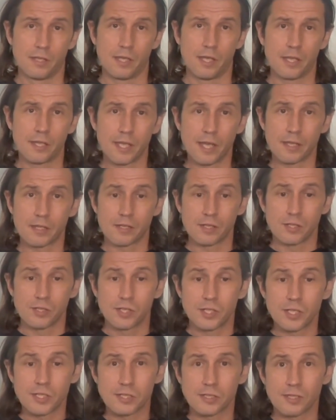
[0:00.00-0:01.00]
And that
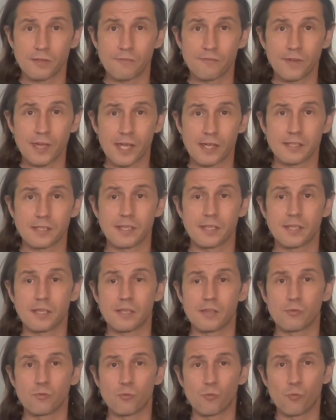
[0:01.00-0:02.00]
just the fact that
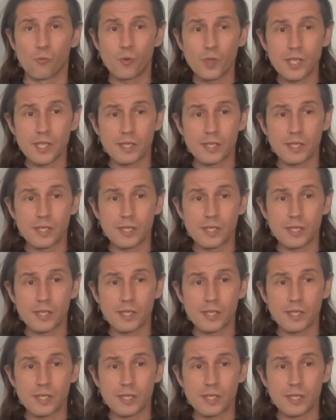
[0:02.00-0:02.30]
we